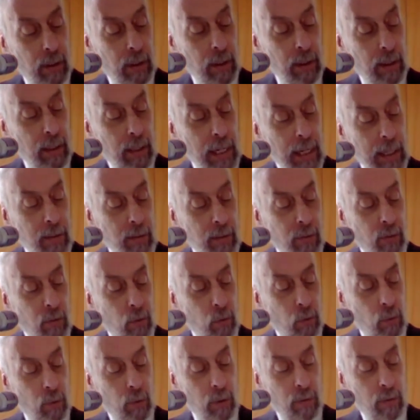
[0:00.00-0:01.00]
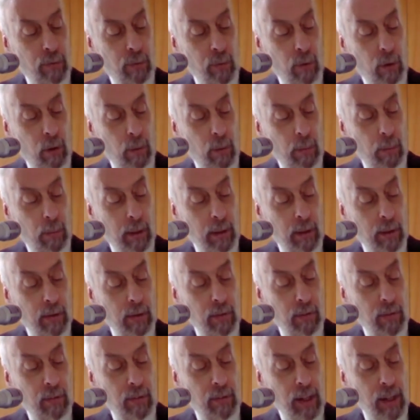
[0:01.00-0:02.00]
next to the form
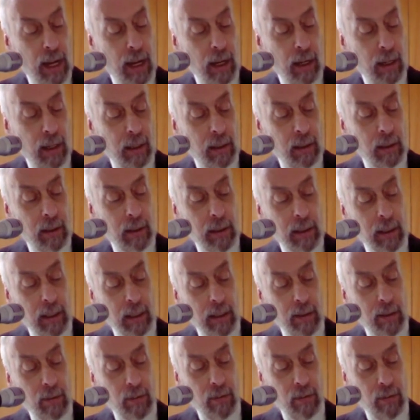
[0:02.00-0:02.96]
za and